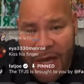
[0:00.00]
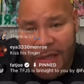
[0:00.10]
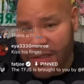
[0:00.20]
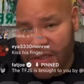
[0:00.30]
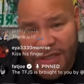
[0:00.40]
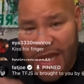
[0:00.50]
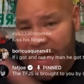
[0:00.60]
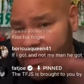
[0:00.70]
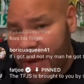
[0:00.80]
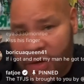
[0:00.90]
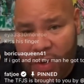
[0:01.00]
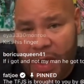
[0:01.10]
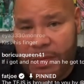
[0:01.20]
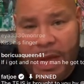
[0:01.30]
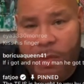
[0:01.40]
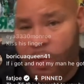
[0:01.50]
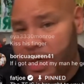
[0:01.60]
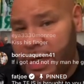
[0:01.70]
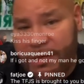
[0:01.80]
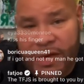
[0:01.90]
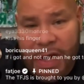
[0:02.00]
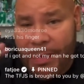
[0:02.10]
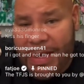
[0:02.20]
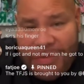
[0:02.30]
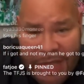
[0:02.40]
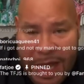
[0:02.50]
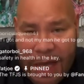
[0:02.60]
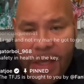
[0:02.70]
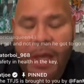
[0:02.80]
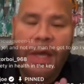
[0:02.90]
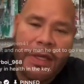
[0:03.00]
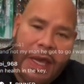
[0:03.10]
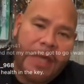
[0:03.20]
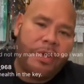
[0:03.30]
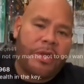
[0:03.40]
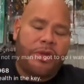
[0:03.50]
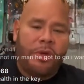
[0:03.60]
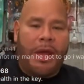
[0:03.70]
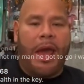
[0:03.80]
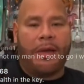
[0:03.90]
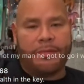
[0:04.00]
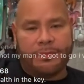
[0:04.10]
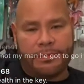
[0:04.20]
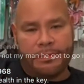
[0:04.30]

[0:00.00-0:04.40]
I just stayed in my crib and wouldn't even come outside. Yeah, you can do that.